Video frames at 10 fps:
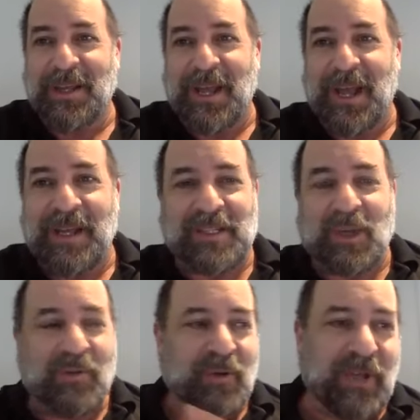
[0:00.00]
And
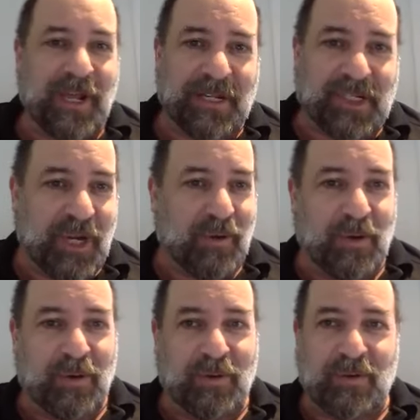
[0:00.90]
so if you get a
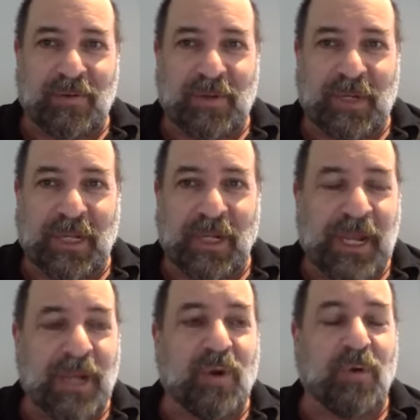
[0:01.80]
general
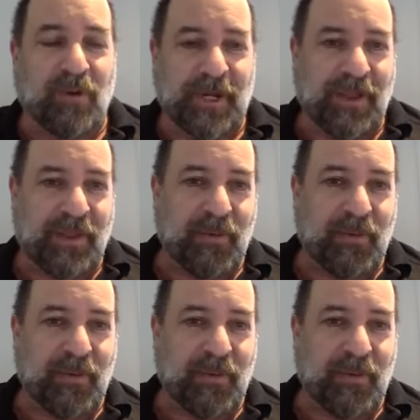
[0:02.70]
inquiry through the